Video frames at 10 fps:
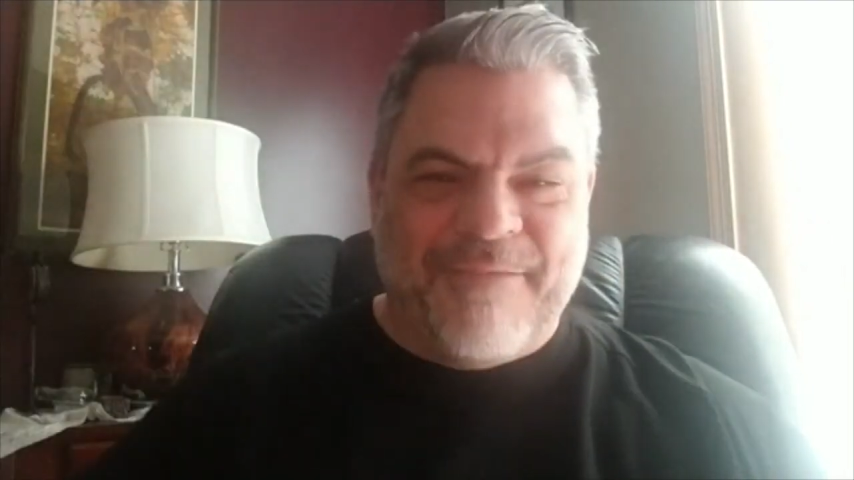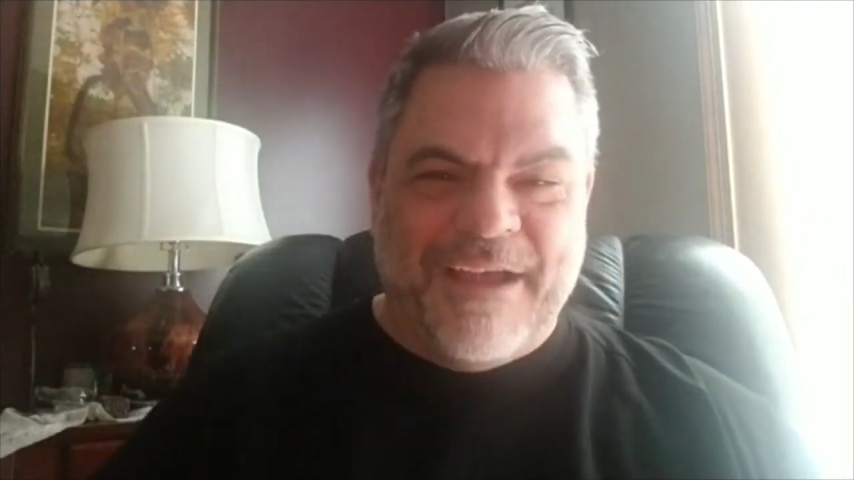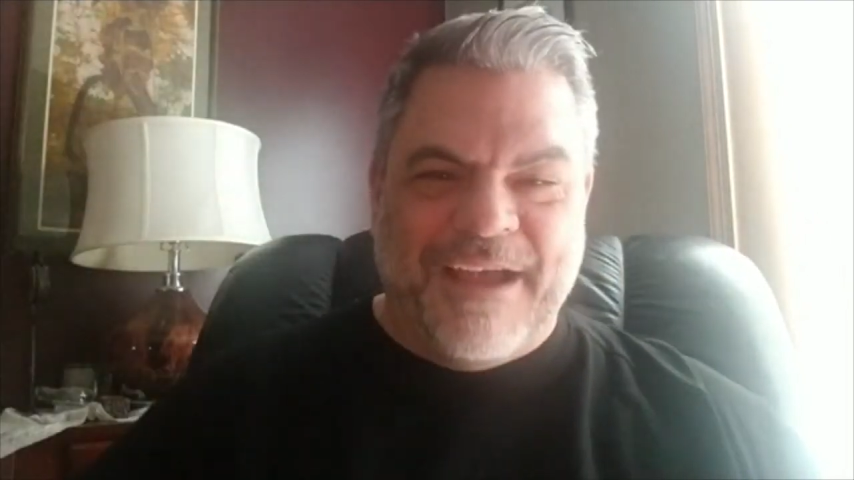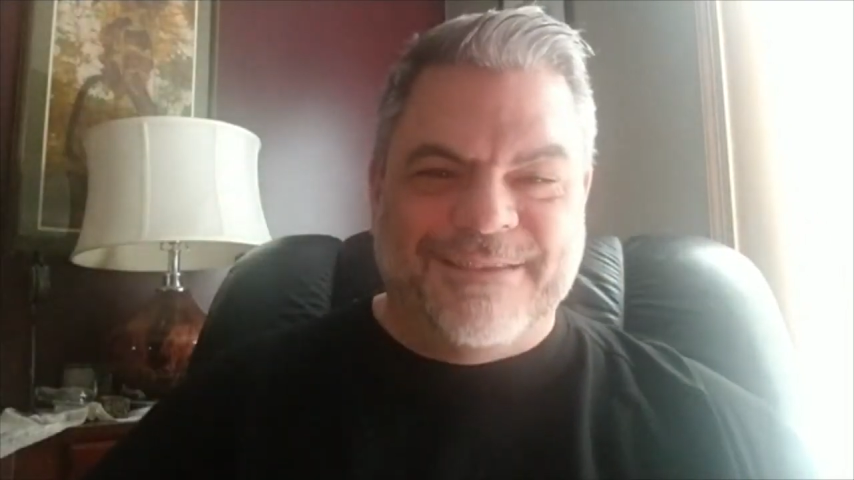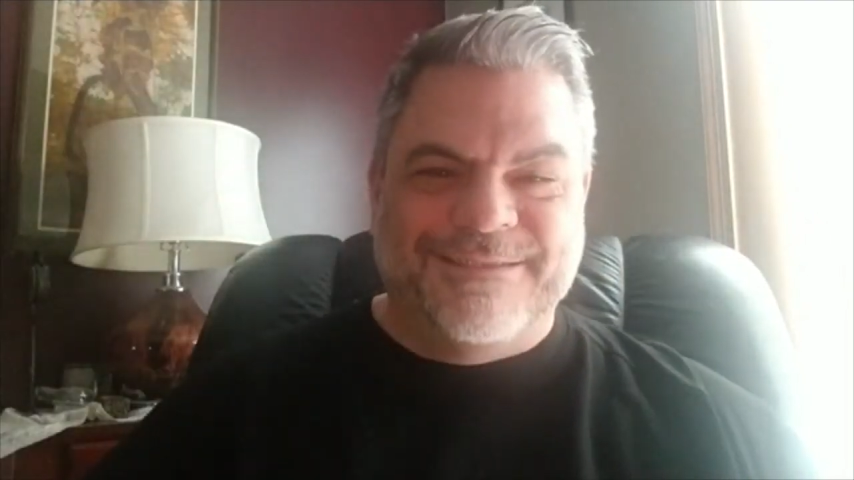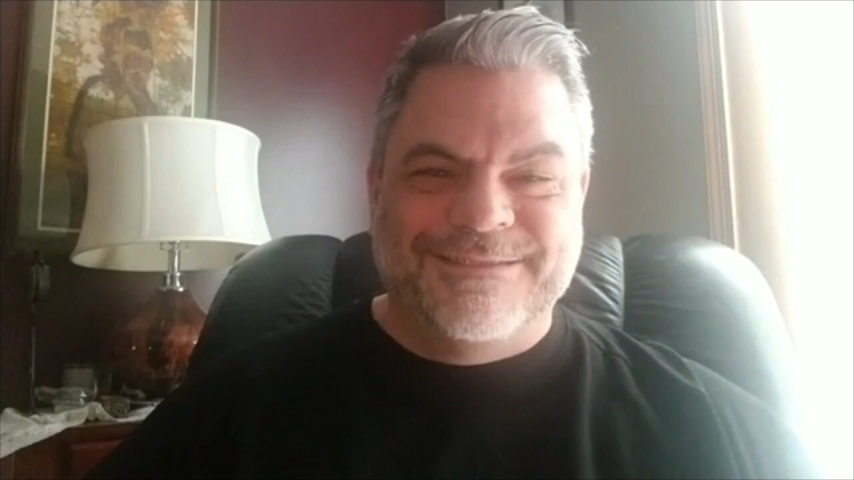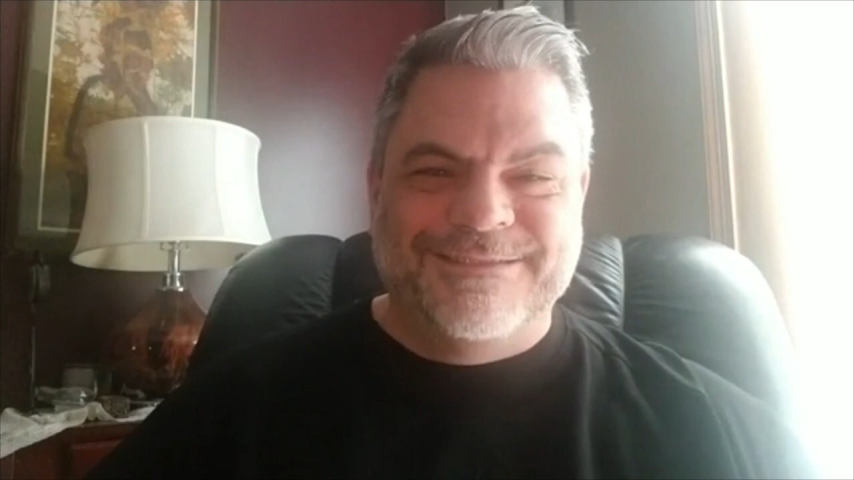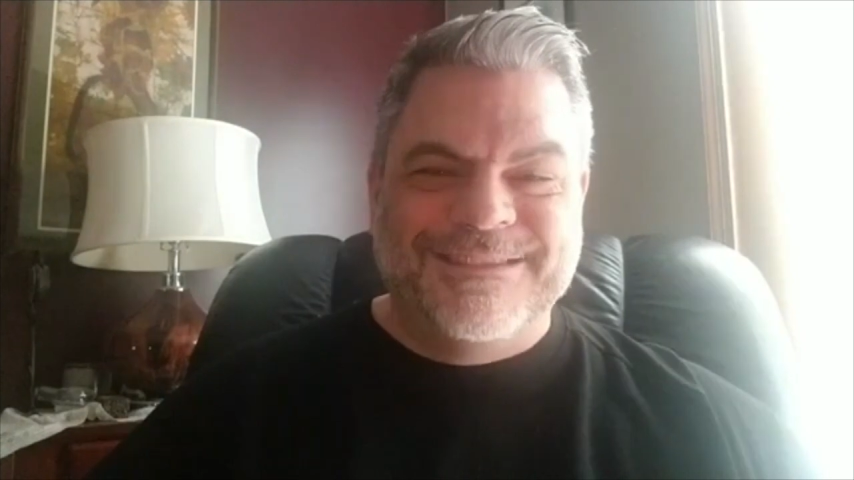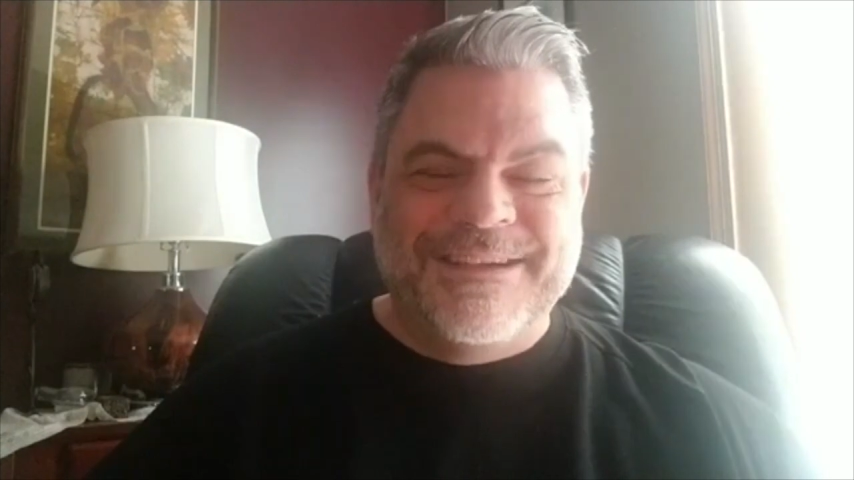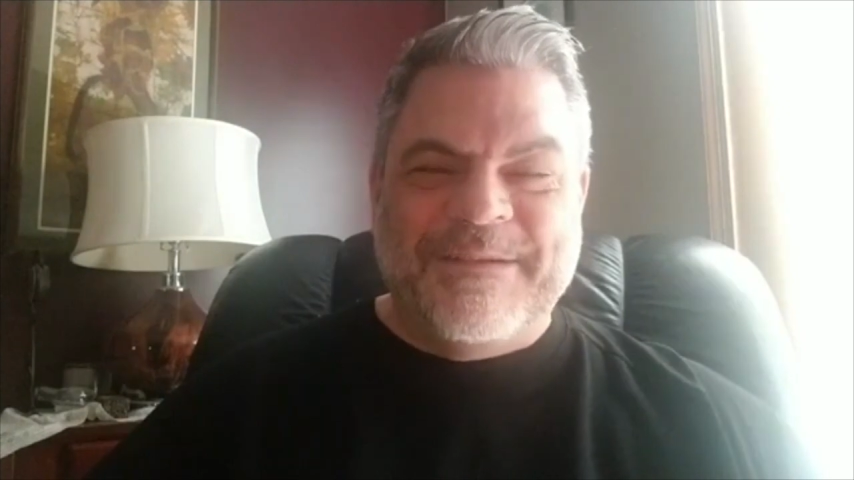man.
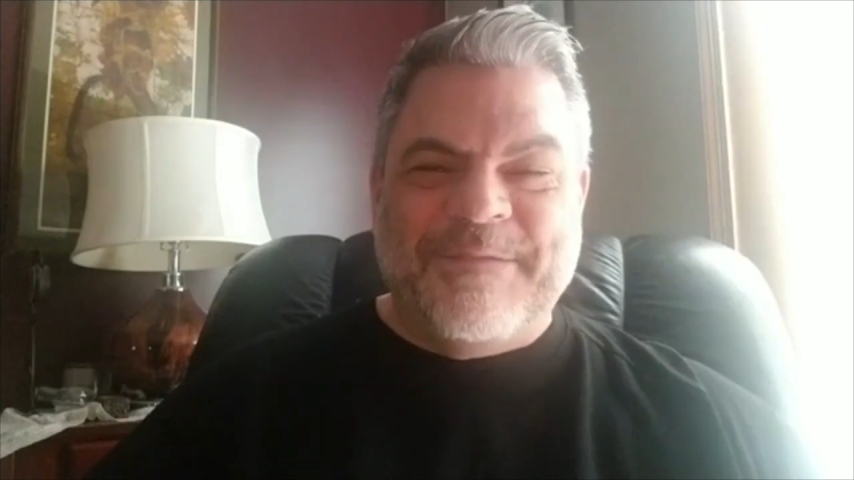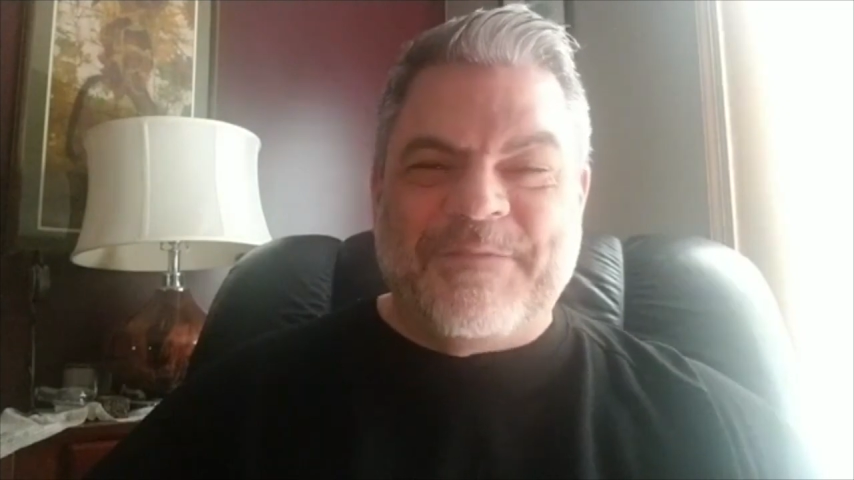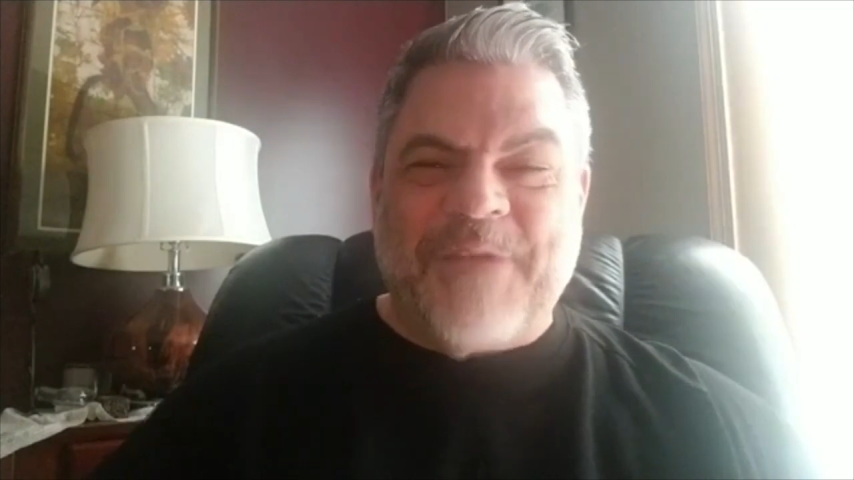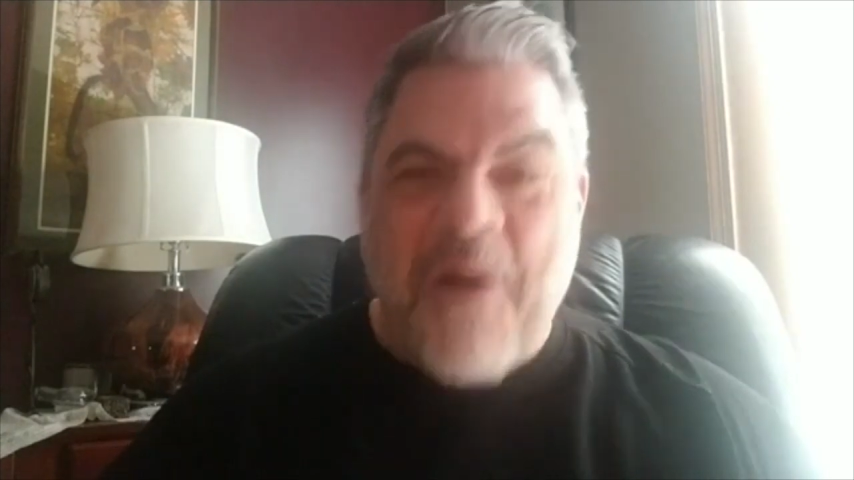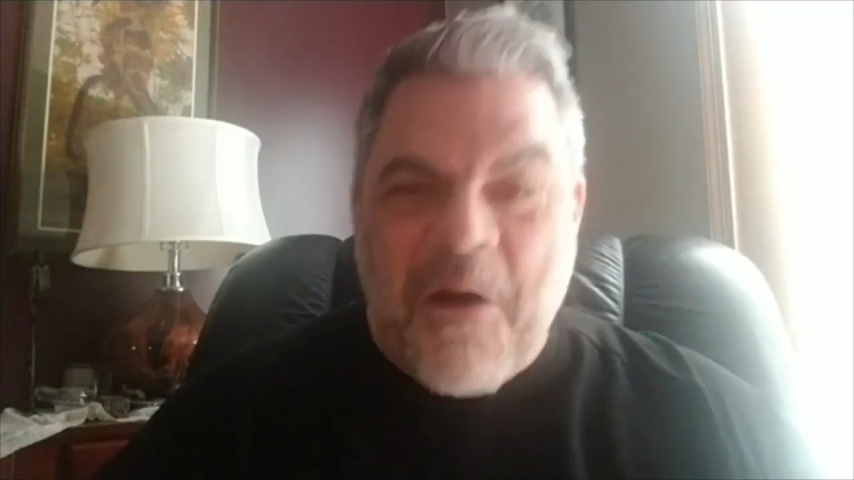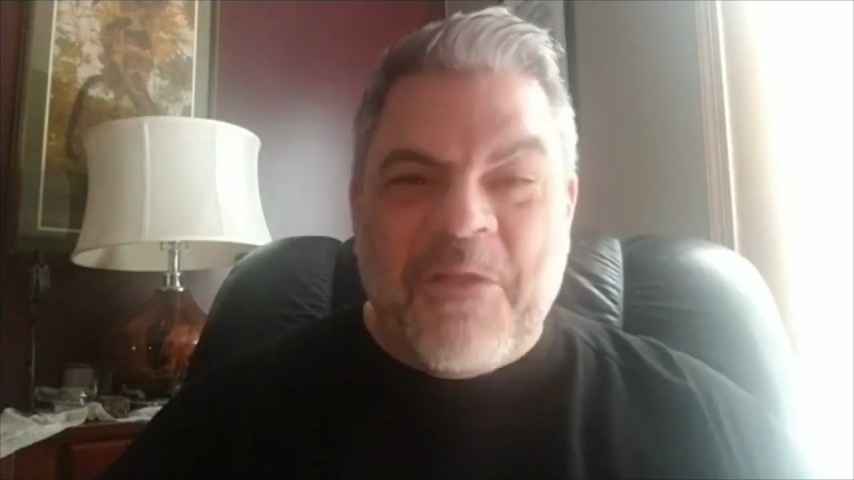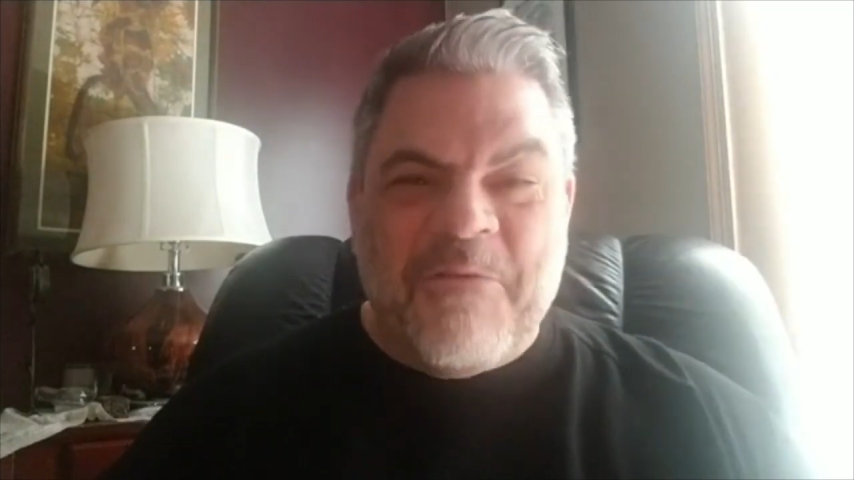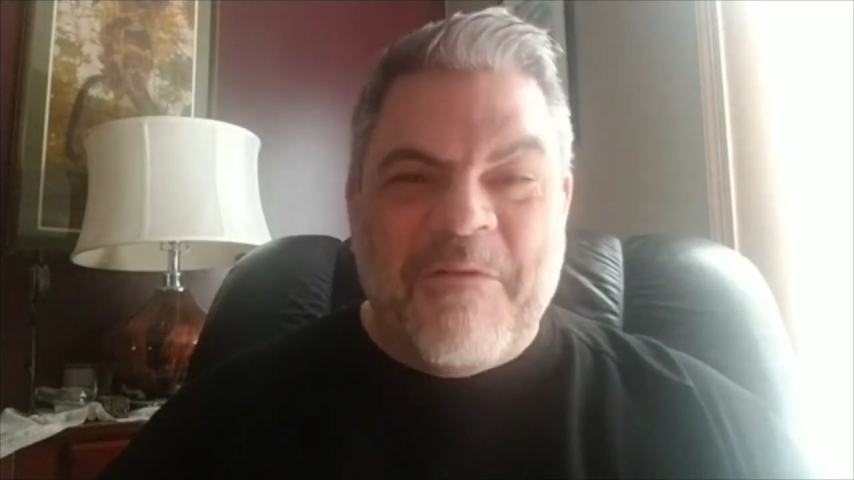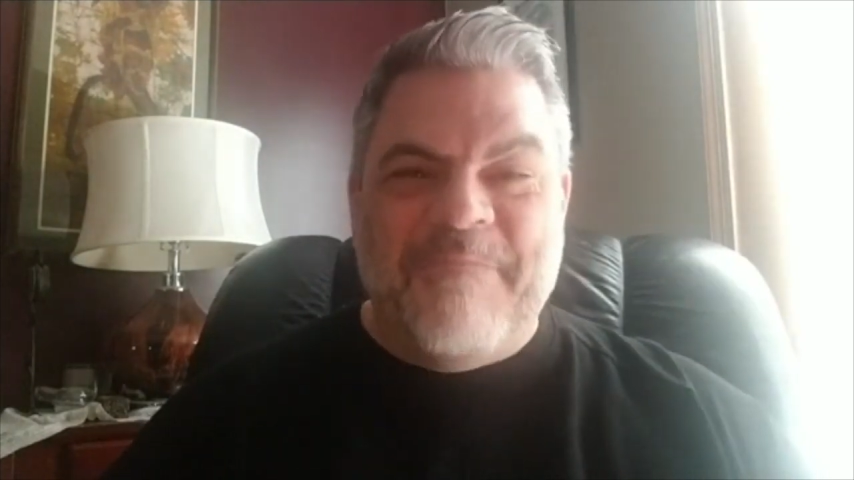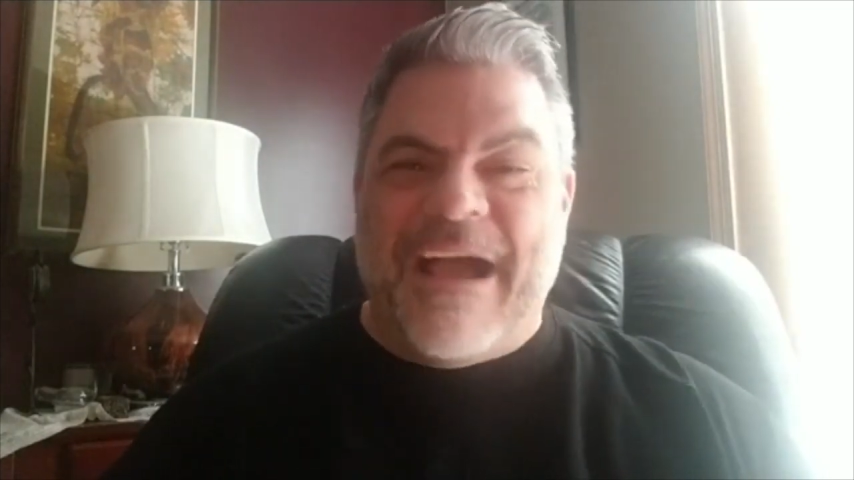All the
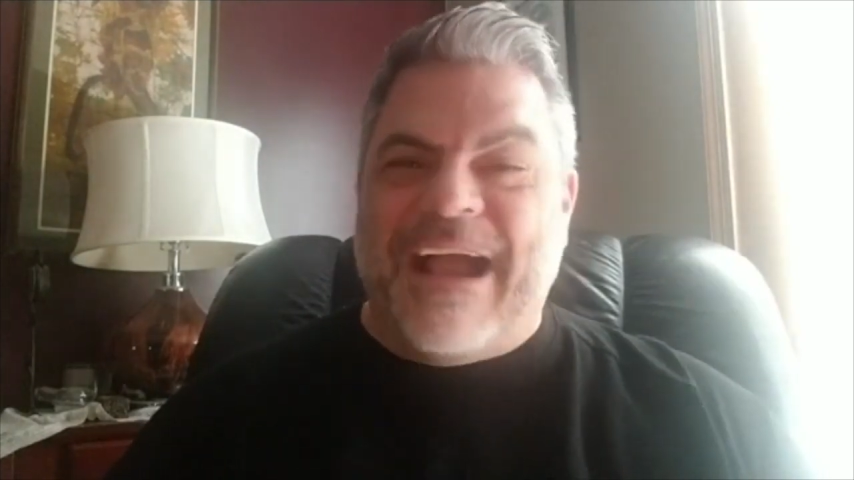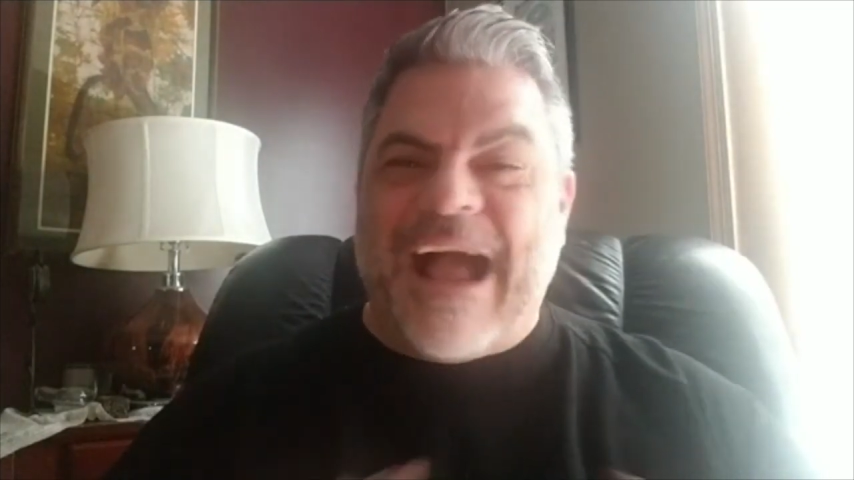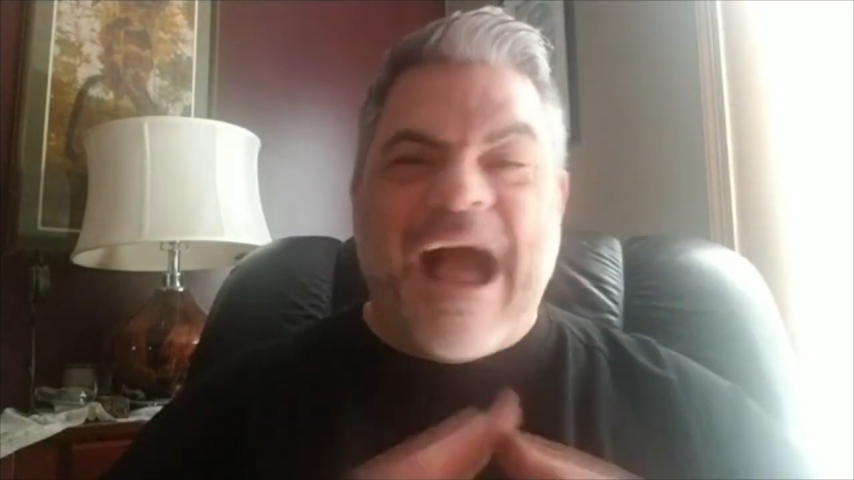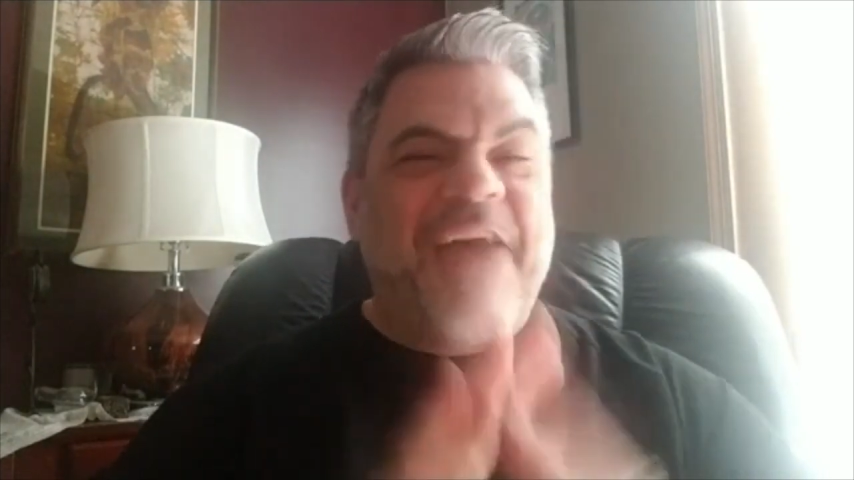way back. I